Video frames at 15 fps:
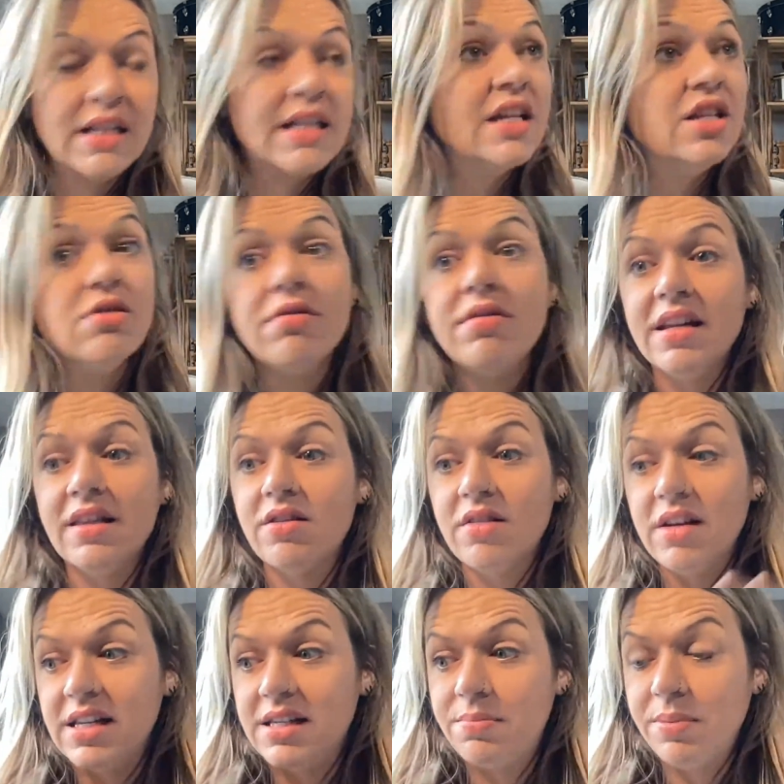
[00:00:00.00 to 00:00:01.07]
Cause I do think there
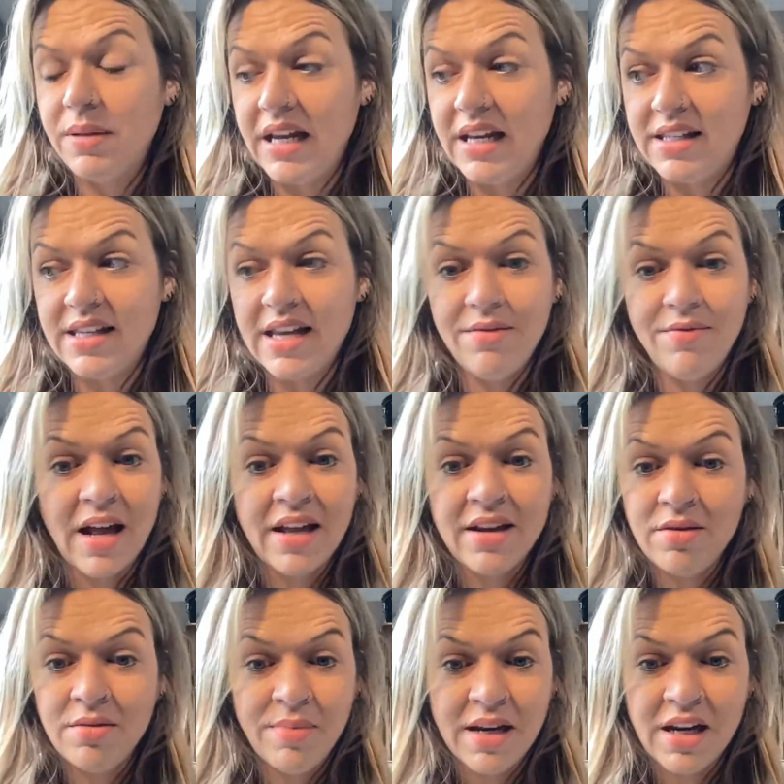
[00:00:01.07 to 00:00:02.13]
is place and
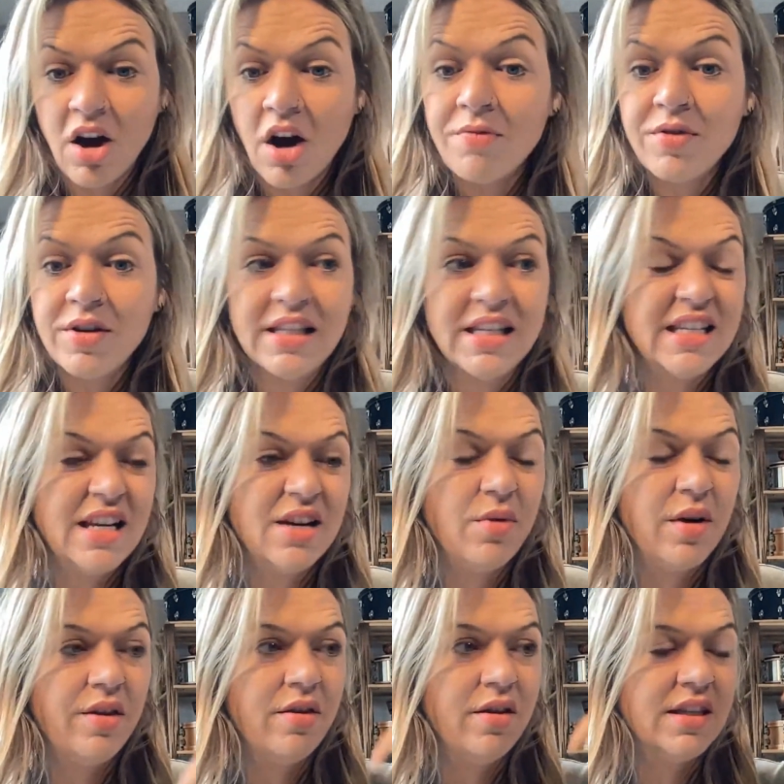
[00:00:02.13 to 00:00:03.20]
value in big conferences, like
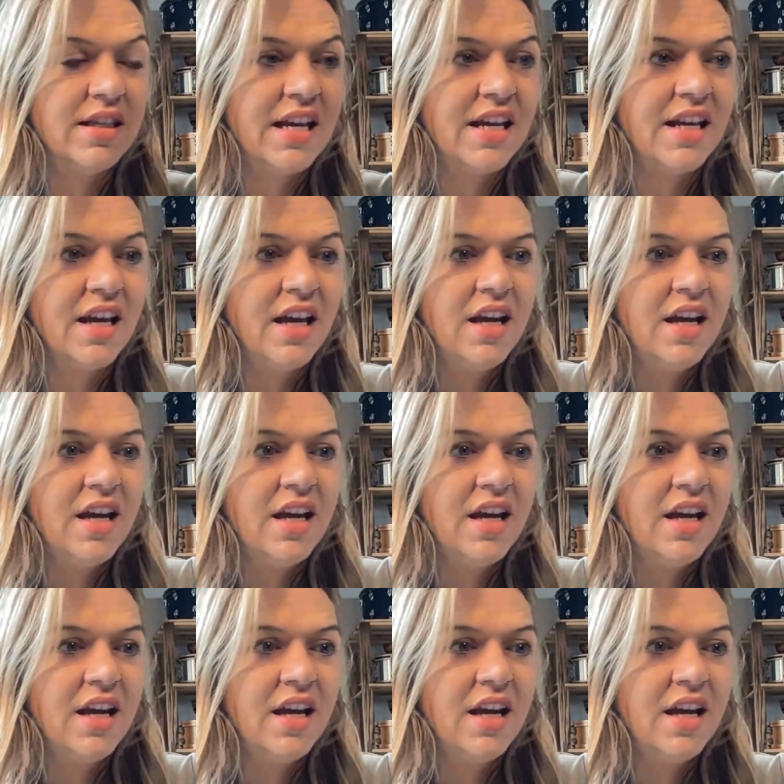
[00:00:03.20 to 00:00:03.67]
whether it's like,